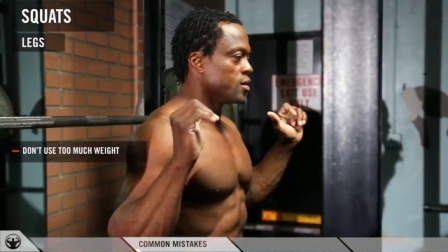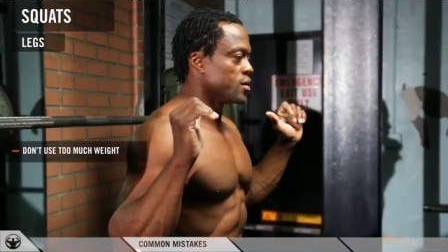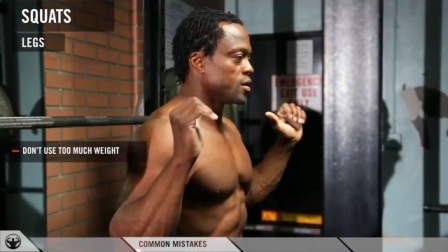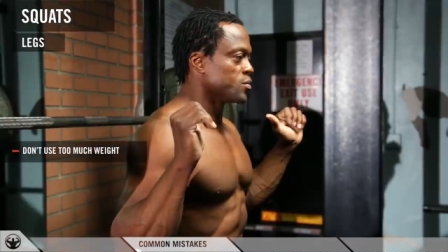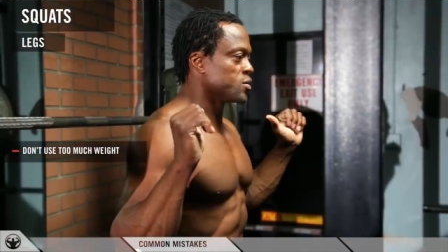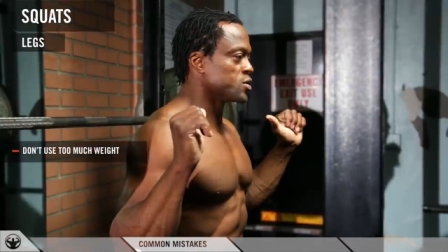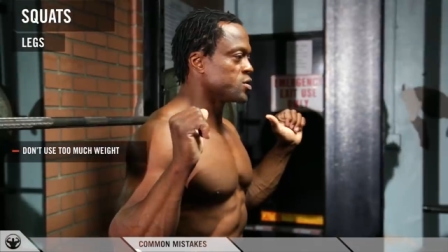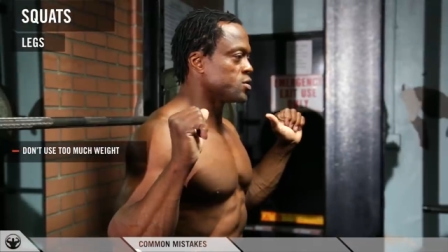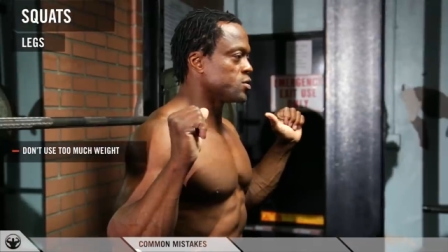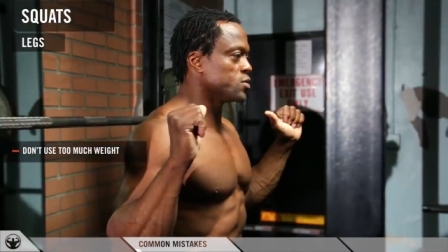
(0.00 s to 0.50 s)

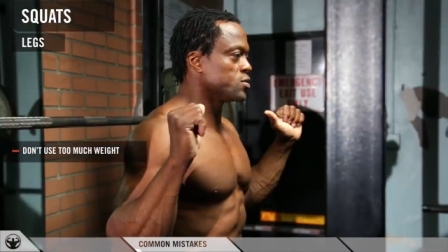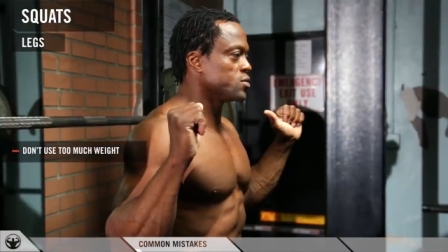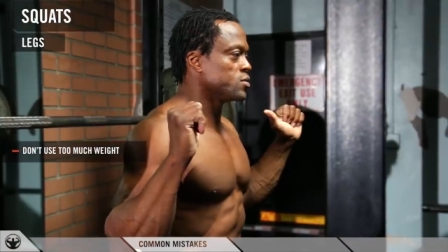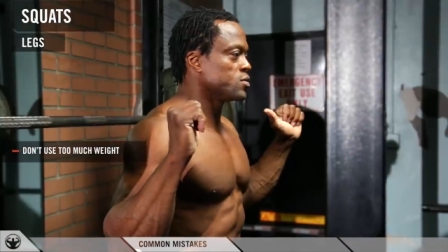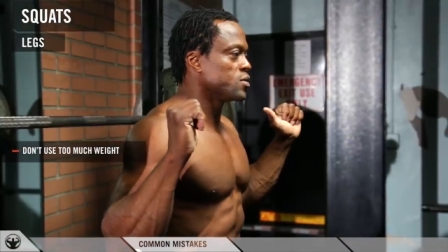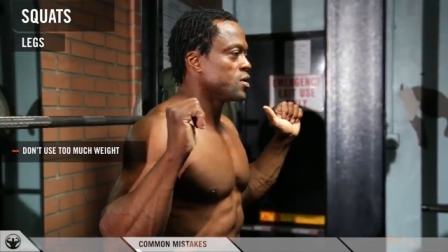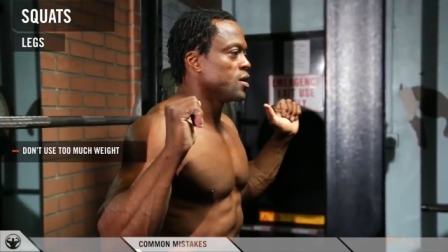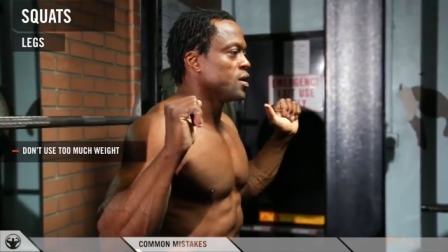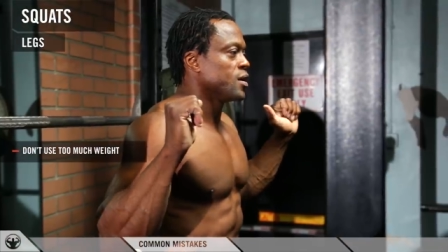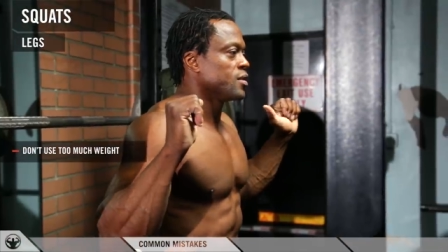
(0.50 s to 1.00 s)
Number
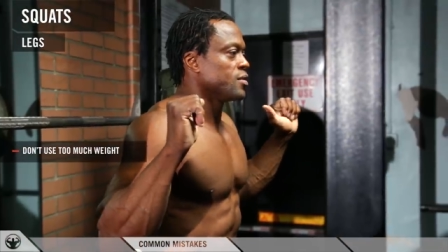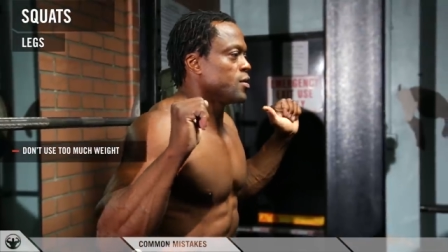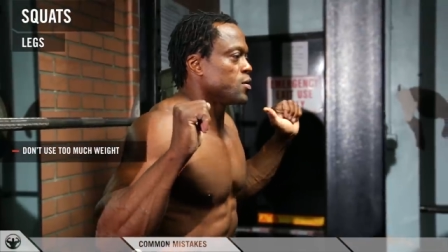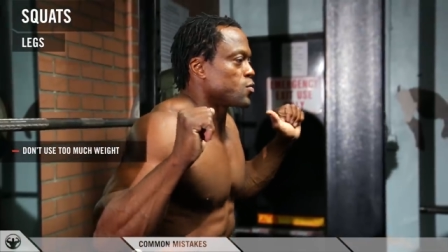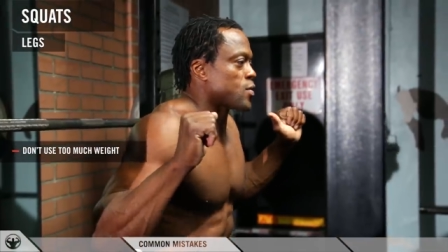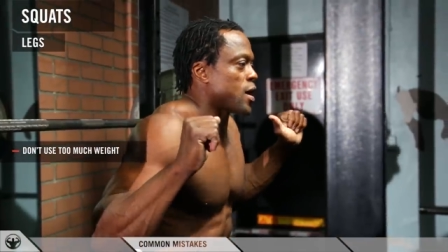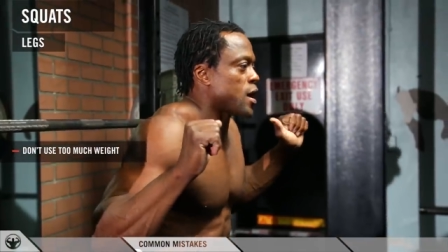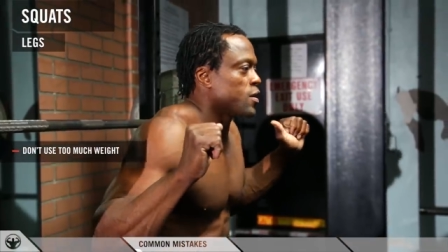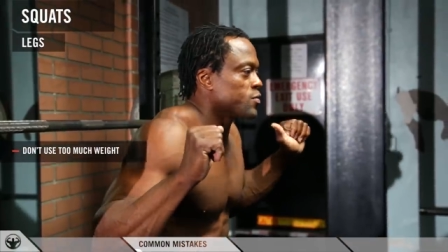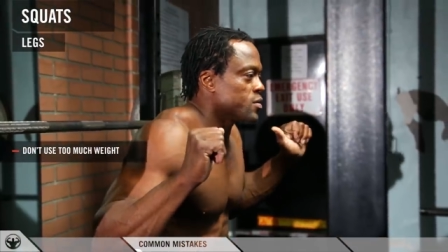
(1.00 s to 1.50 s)
two, they're
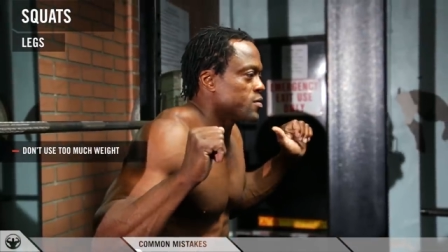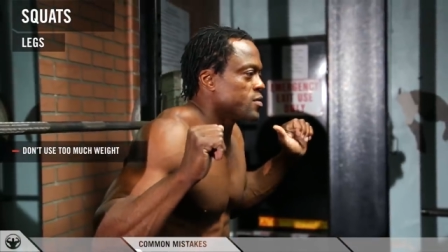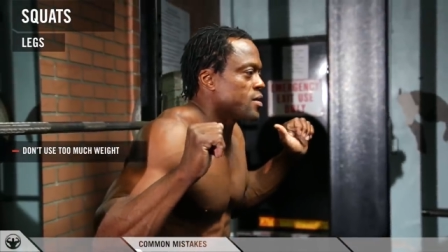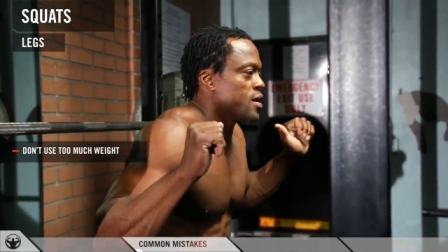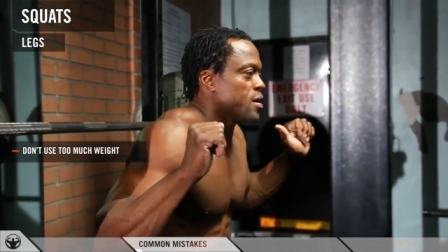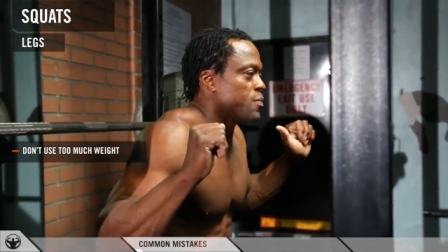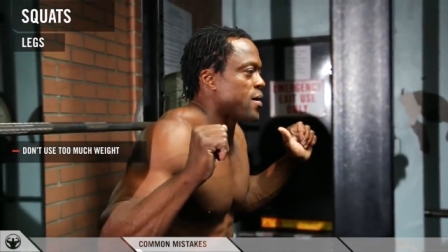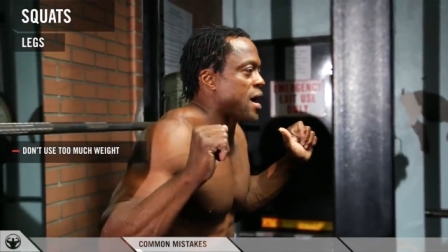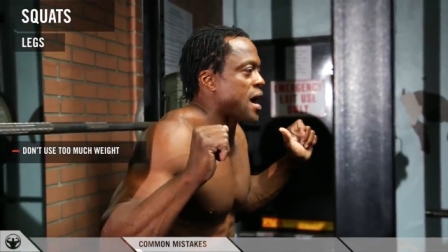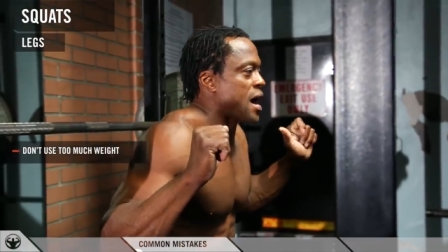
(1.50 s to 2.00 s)
rounding
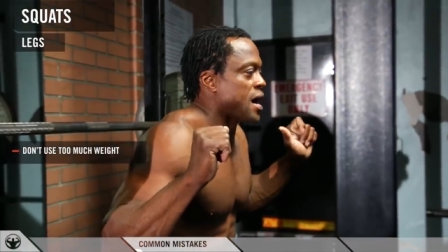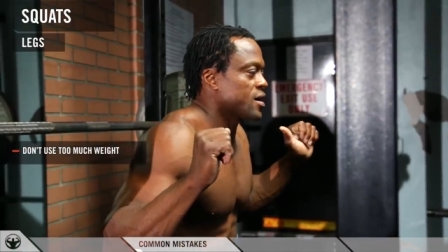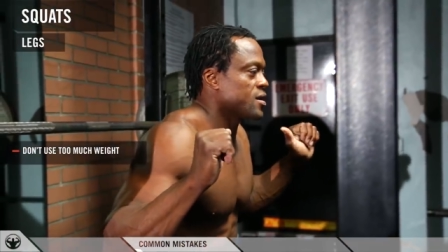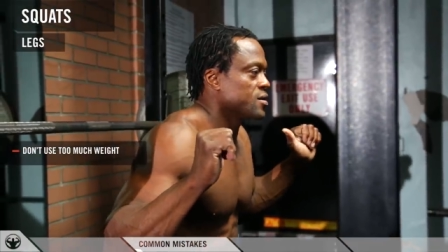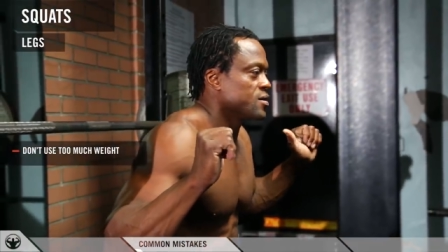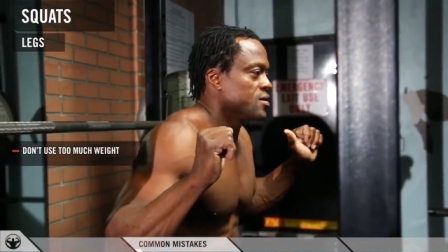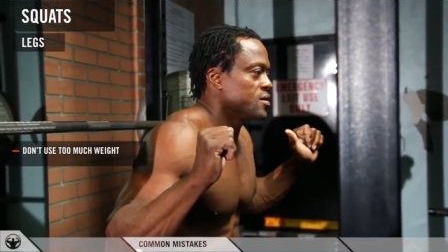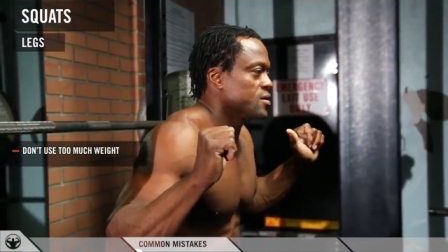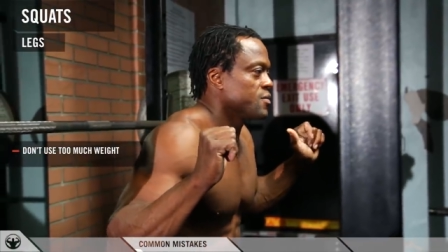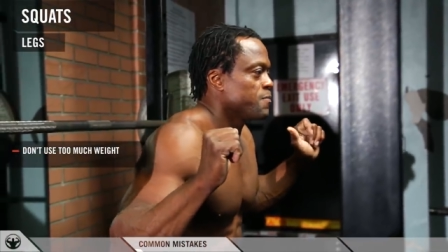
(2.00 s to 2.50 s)
their
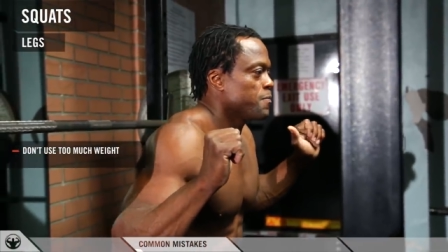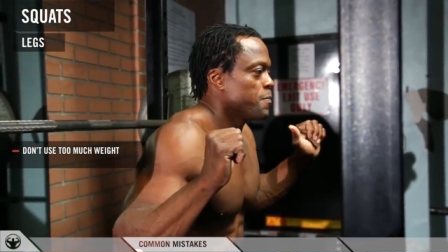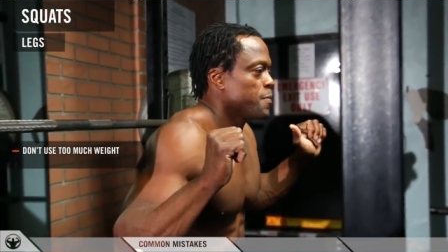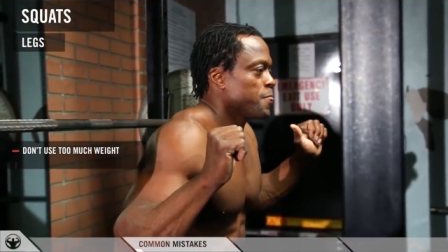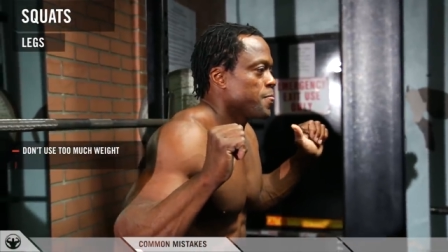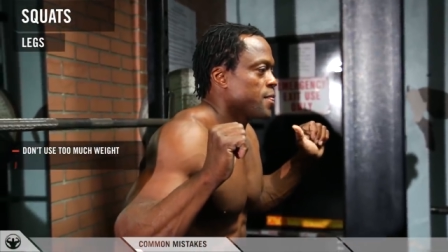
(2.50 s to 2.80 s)
back.